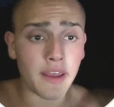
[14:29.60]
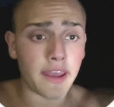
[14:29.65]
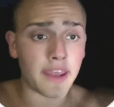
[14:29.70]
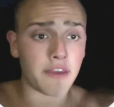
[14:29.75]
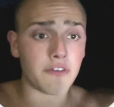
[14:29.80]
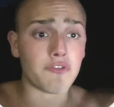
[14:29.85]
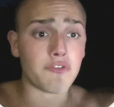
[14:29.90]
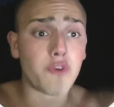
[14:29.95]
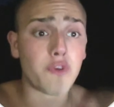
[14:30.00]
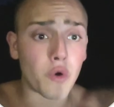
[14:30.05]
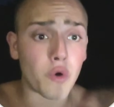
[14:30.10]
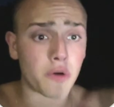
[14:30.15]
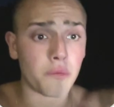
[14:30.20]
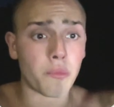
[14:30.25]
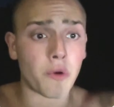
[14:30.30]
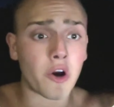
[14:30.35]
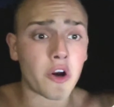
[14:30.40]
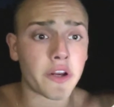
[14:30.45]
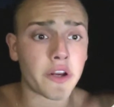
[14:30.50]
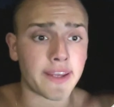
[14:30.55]
foreign
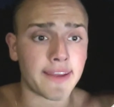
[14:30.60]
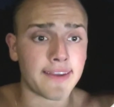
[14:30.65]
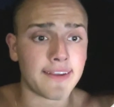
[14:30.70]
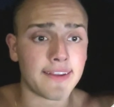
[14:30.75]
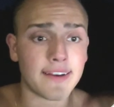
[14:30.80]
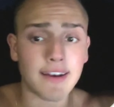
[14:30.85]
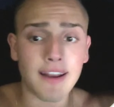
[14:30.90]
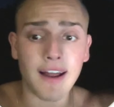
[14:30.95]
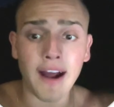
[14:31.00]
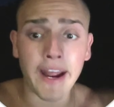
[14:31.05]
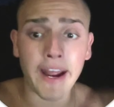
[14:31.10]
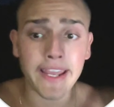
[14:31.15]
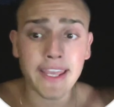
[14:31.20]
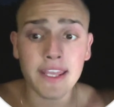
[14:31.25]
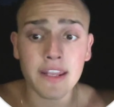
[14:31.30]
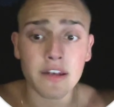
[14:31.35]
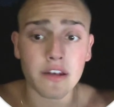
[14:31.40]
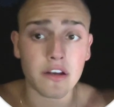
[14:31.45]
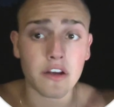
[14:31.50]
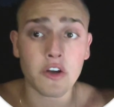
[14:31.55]
market, I
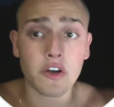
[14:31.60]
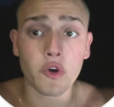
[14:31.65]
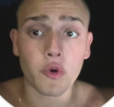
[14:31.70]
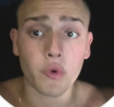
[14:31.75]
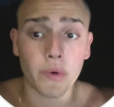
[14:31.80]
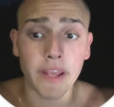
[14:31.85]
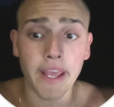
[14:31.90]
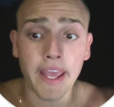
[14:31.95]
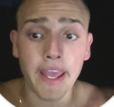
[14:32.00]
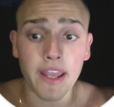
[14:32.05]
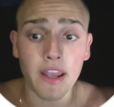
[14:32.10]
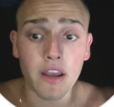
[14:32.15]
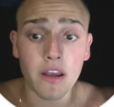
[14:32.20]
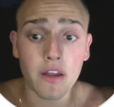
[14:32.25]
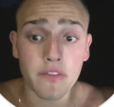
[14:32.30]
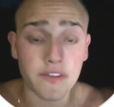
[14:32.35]
can create